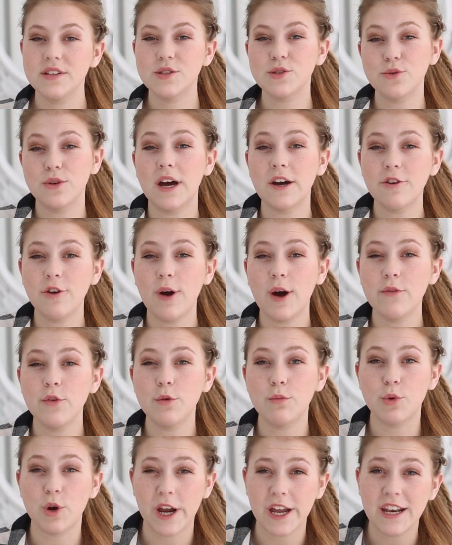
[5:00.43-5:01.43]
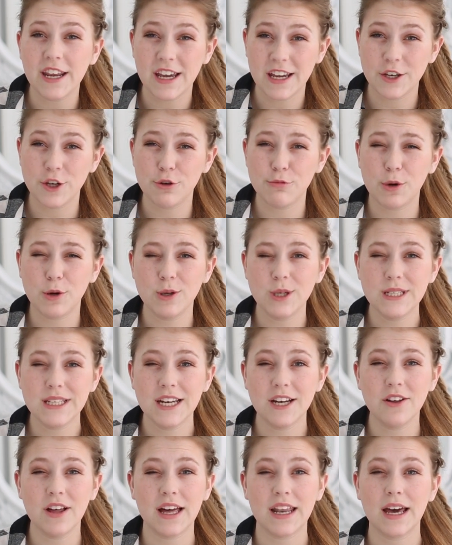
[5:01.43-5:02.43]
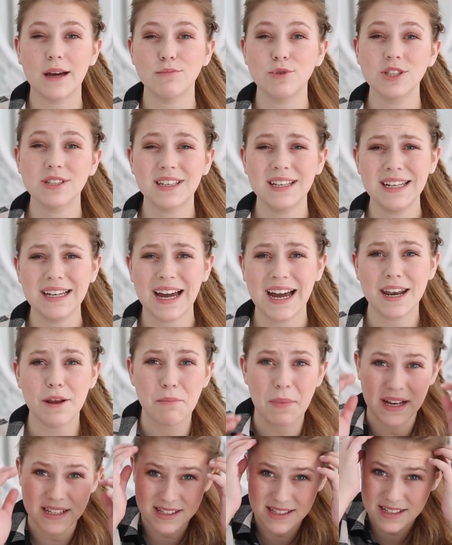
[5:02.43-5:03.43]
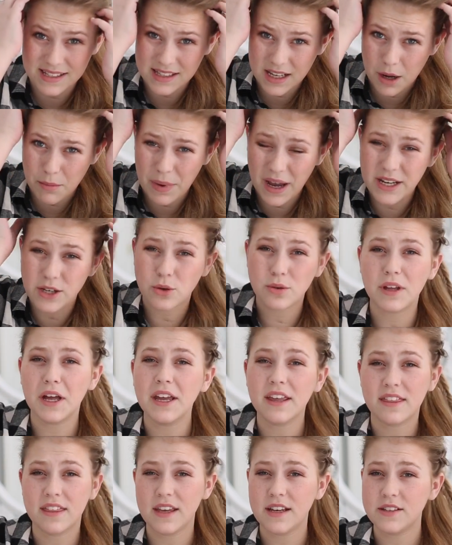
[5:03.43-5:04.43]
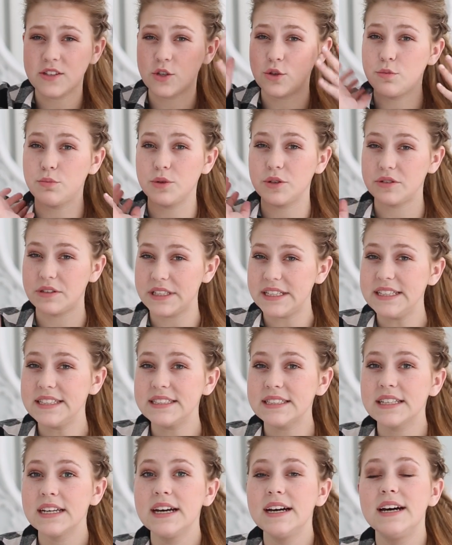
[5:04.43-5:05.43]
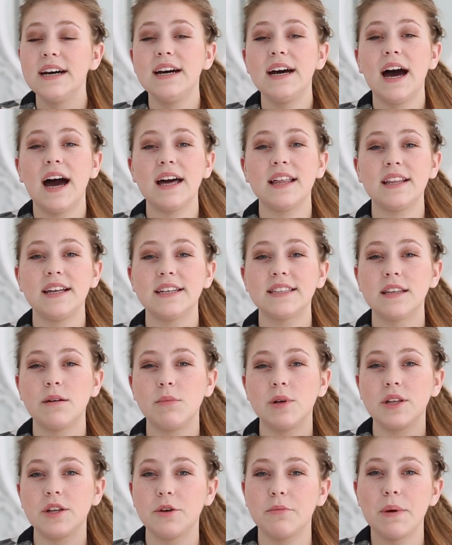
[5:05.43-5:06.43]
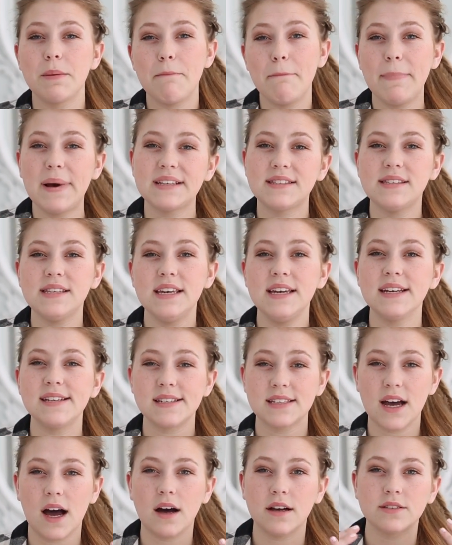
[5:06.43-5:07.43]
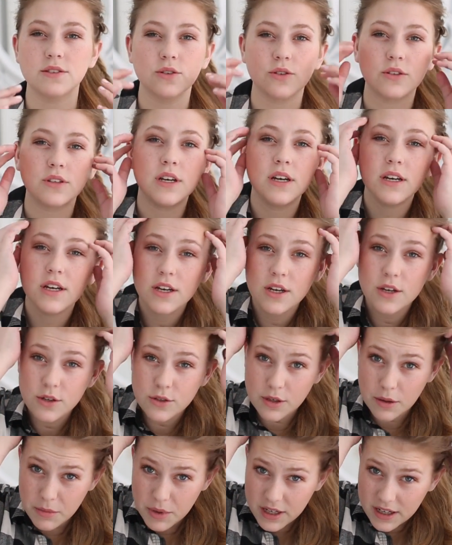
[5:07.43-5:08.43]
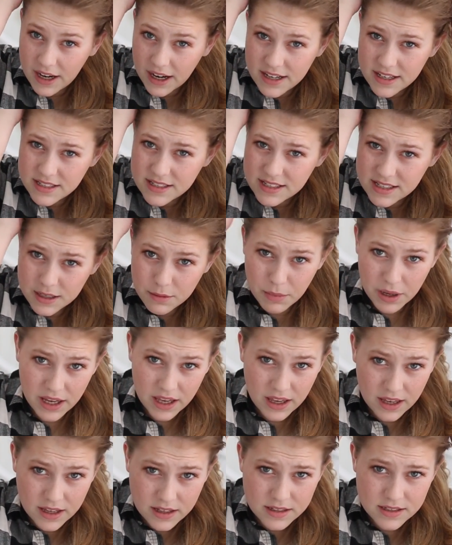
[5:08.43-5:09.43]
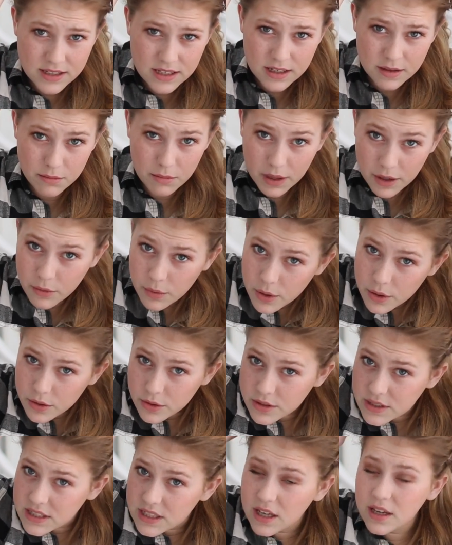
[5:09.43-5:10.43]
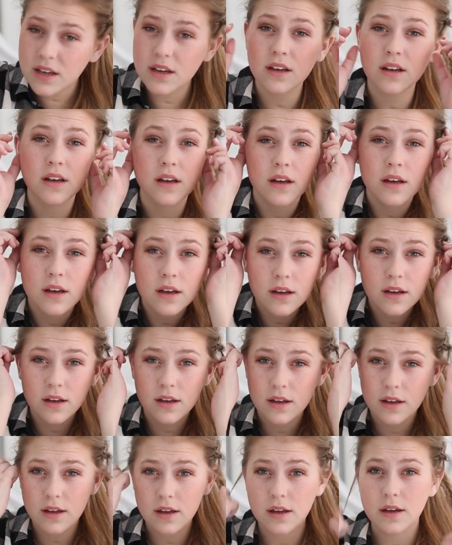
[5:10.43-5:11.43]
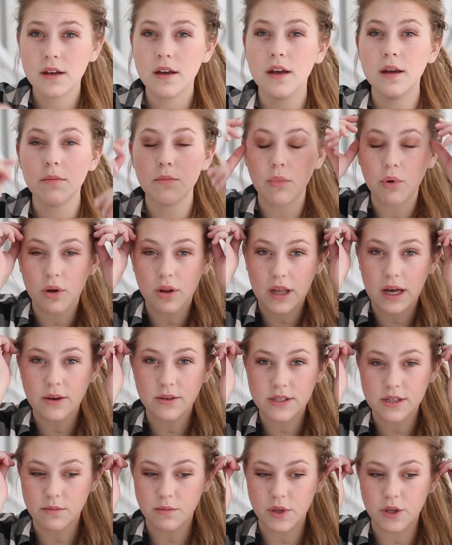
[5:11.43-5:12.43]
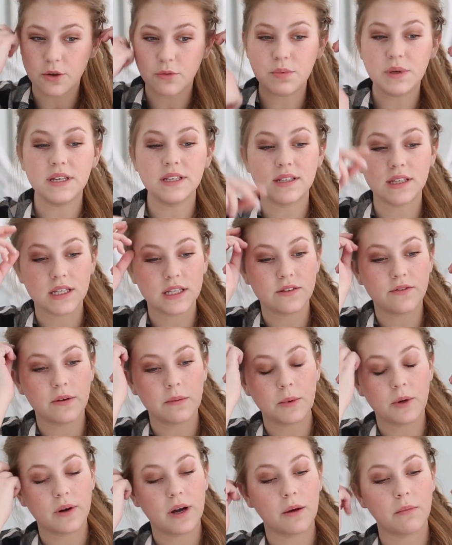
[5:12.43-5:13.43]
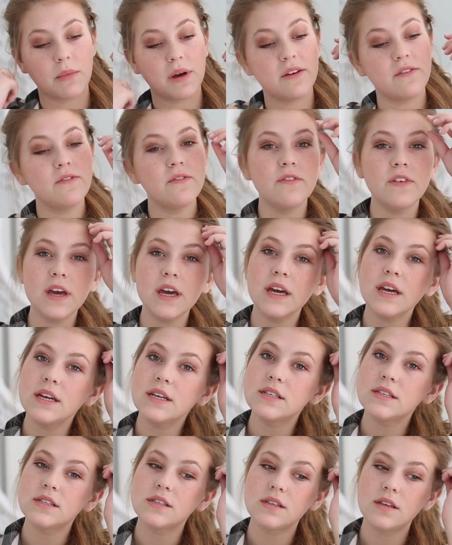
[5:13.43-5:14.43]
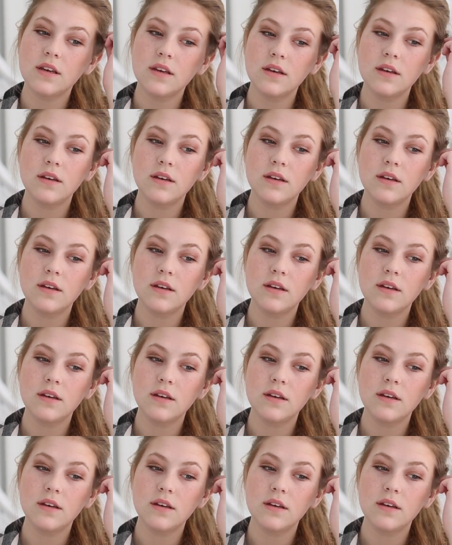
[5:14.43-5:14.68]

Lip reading: So now you have your braid in your ponytail, and I'm just going to kind of mess this up. I don't like things super neat. I like them a little bit messy and tousled. So I'm gonna kind of stick my hands in my roots, pull out some little pieces from around my face.